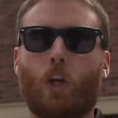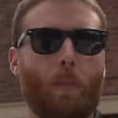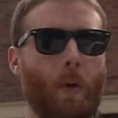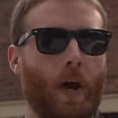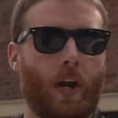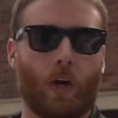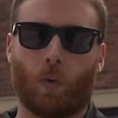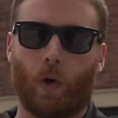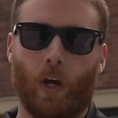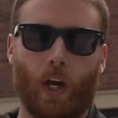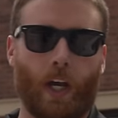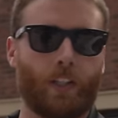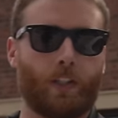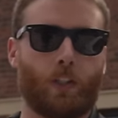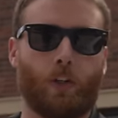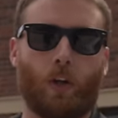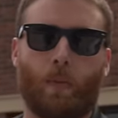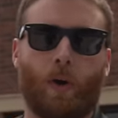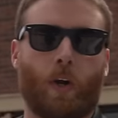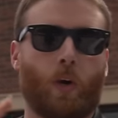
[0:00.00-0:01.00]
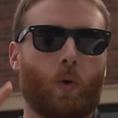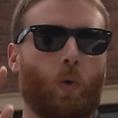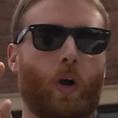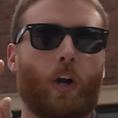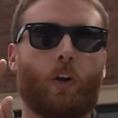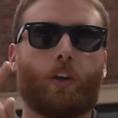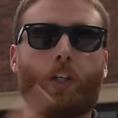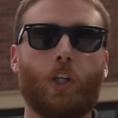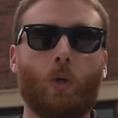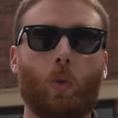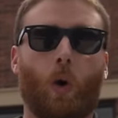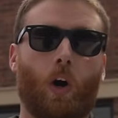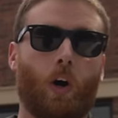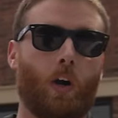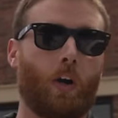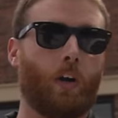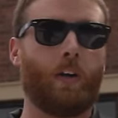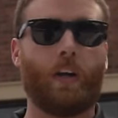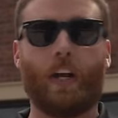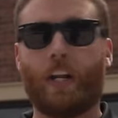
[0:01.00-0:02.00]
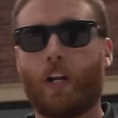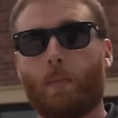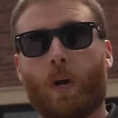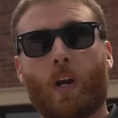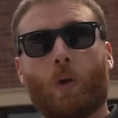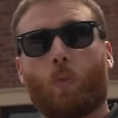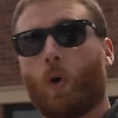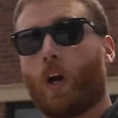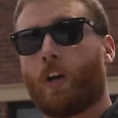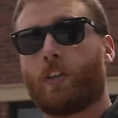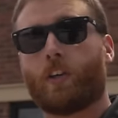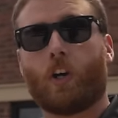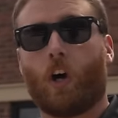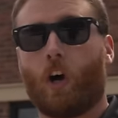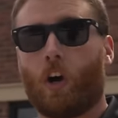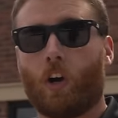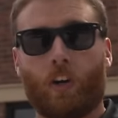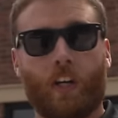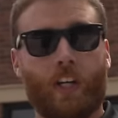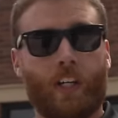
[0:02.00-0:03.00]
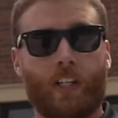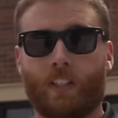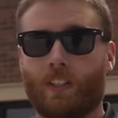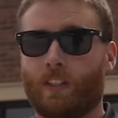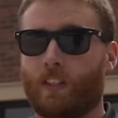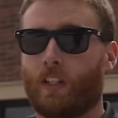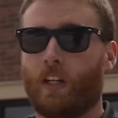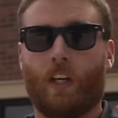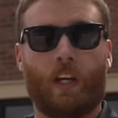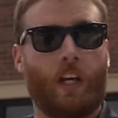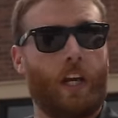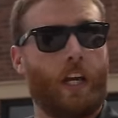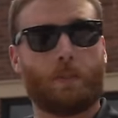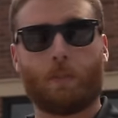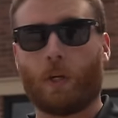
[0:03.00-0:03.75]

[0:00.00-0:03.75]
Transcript: No matter what. So no mm-hmm. matter where you are and no matter where the car is, mm-hmm.